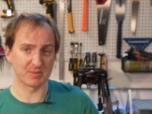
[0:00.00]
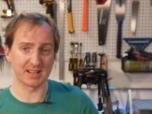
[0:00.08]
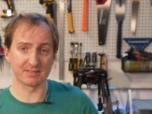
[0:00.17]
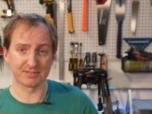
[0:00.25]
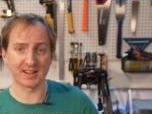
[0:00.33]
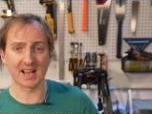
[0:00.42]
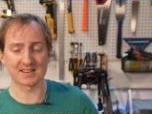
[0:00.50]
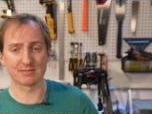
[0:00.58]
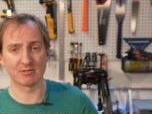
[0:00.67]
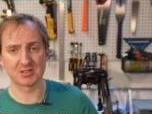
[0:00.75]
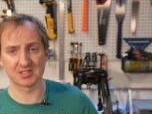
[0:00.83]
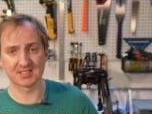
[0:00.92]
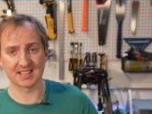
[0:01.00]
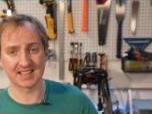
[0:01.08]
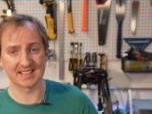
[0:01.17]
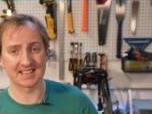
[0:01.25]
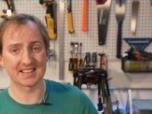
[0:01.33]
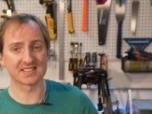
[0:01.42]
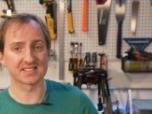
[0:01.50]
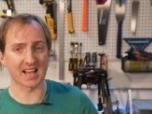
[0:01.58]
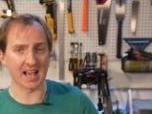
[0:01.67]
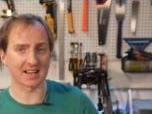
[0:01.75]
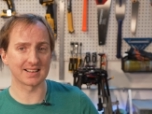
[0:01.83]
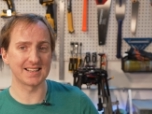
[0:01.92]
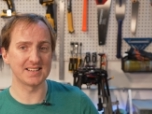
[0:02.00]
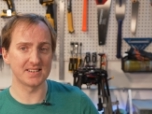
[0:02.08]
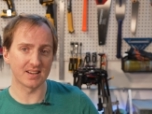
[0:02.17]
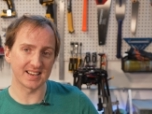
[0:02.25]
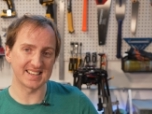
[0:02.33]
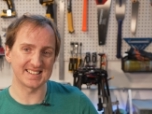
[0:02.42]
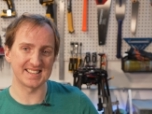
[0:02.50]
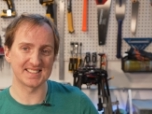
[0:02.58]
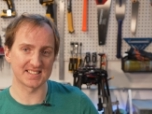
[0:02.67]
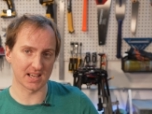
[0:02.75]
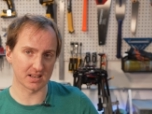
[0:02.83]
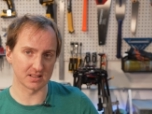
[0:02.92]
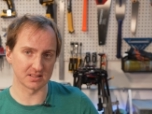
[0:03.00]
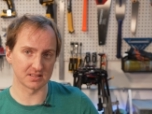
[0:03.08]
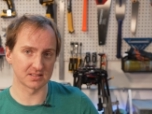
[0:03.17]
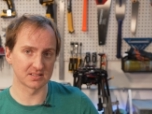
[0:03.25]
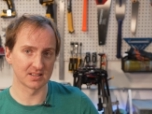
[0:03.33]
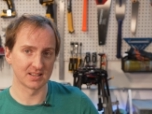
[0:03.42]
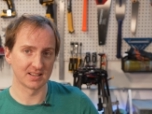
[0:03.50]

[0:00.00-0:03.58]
In fact, it reaches it in exactly 90 seconds.